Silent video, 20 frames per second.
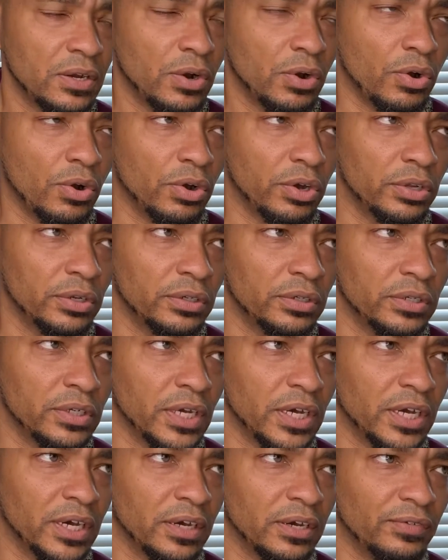on
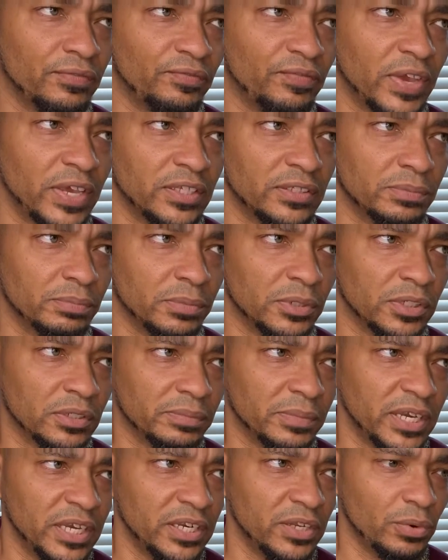Facebook.
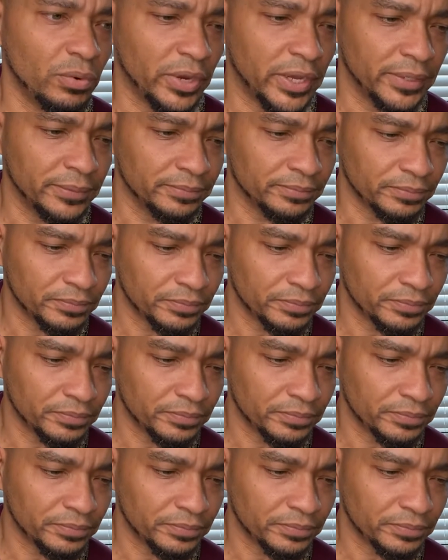But anyway,